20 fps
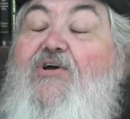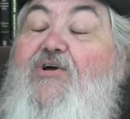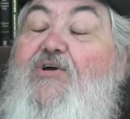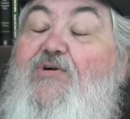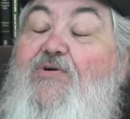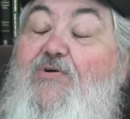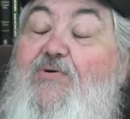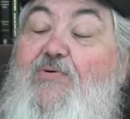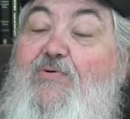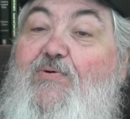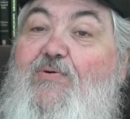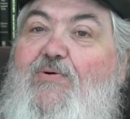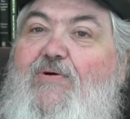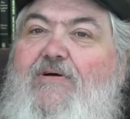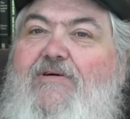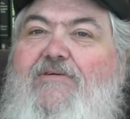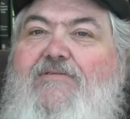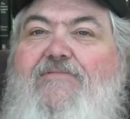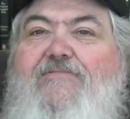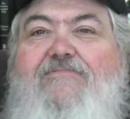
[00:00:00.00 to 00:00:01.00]
who
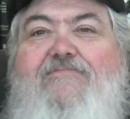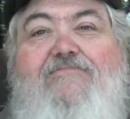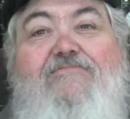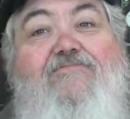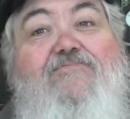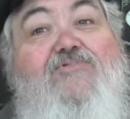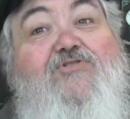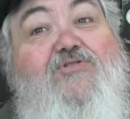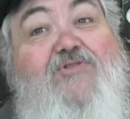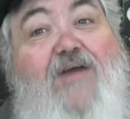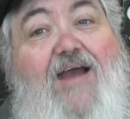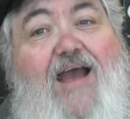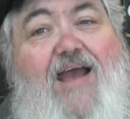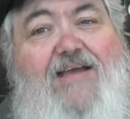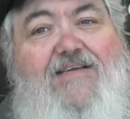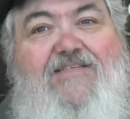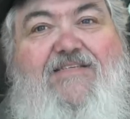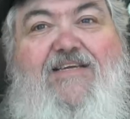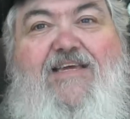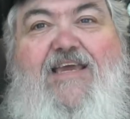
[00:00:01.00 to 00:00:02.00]

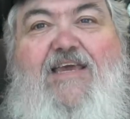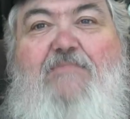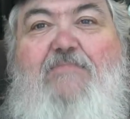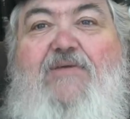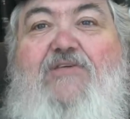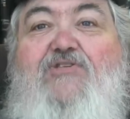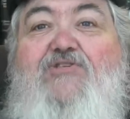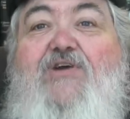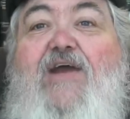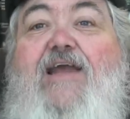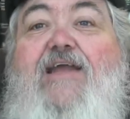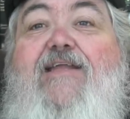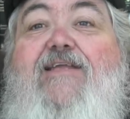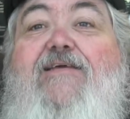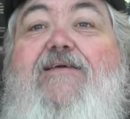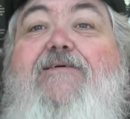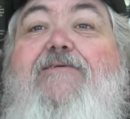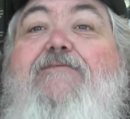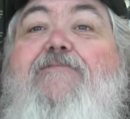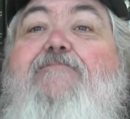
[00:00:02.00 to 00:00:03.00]
tries to keep me
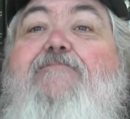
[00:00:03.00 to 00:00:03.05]
straight.